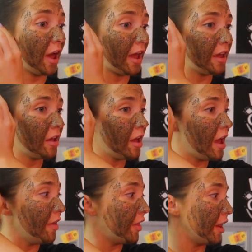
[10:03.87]
night
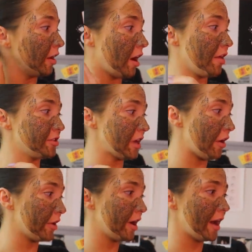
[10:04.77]
and then I got out of the
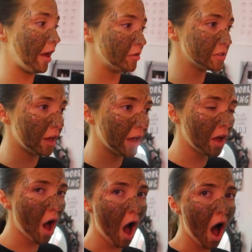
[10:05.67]
shower and I was like,